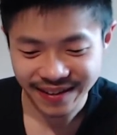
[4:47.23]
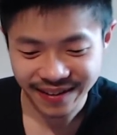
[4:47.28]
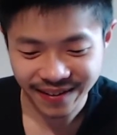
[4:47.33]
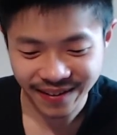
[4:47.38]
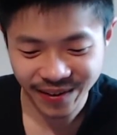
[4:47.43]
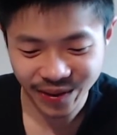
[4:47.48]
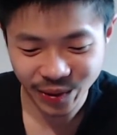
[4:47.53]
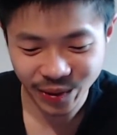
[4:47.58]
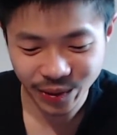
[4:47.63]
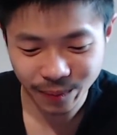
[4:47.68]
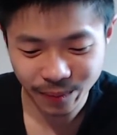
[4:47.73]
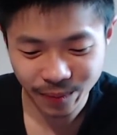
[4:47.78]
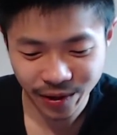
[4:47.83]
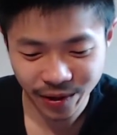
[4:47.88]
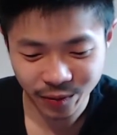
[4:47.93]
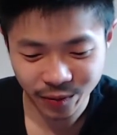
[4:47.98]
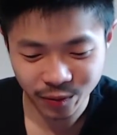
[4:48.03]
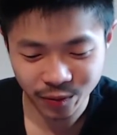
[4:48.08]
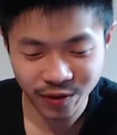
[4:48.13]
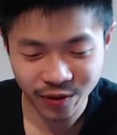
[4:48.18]
on the
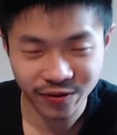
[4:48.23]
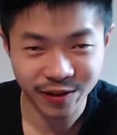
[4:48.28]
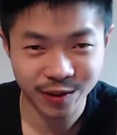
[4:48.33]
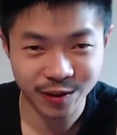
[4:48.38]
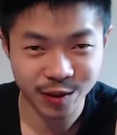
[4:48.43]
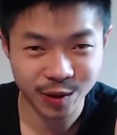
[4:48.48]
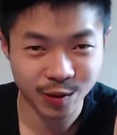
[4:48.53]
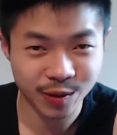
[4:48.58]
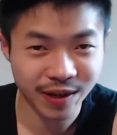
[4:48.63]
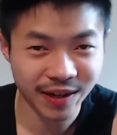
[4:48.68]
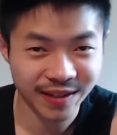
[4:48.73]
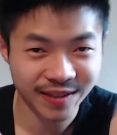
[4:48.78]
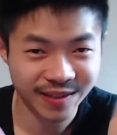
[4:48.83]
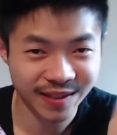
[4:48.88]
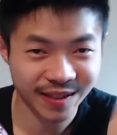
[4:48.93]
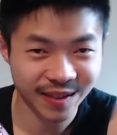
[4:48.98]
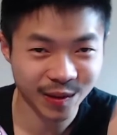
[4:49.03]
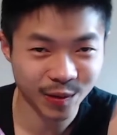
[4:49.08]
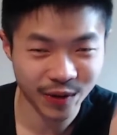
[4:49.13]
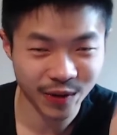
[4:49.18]
Modern Warfare 2 guns,
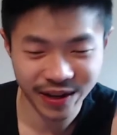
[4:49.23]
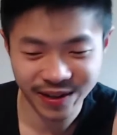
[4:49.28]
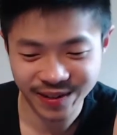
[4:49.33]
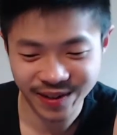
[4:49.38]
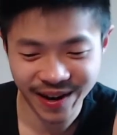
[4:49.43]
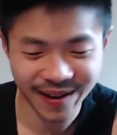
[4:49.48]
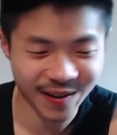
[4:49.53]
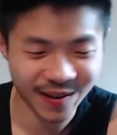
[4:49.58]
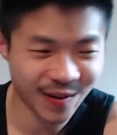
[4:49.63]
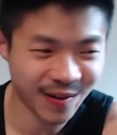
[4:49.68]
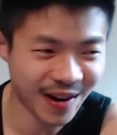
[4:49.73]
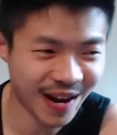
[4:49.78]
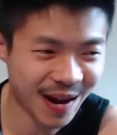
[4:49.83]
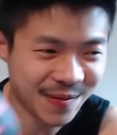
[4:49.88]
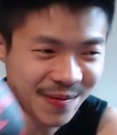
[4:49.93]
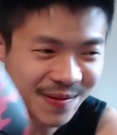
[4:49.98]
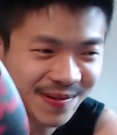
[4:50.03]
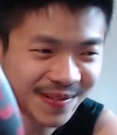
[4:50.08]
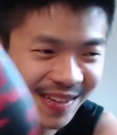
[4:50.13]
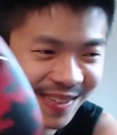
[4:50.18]
like the red tiger
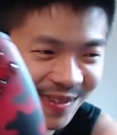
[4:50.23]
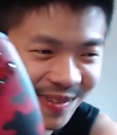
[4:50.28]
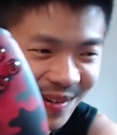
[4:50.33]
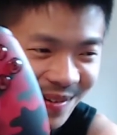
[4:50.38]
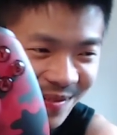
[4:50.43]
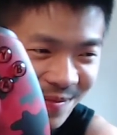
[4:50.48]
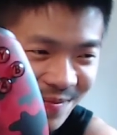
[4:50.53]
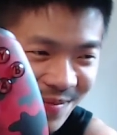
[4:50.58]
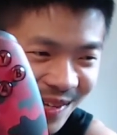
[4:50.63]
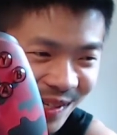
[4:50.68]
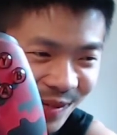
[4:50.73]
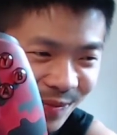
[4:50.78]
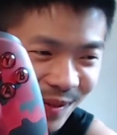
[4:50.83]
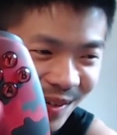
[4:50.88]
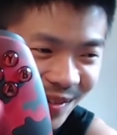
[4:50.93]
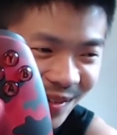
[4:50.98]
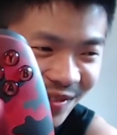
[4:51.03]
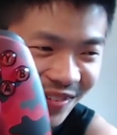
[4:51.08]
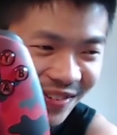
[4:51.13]
camo. That's what it reminds me of.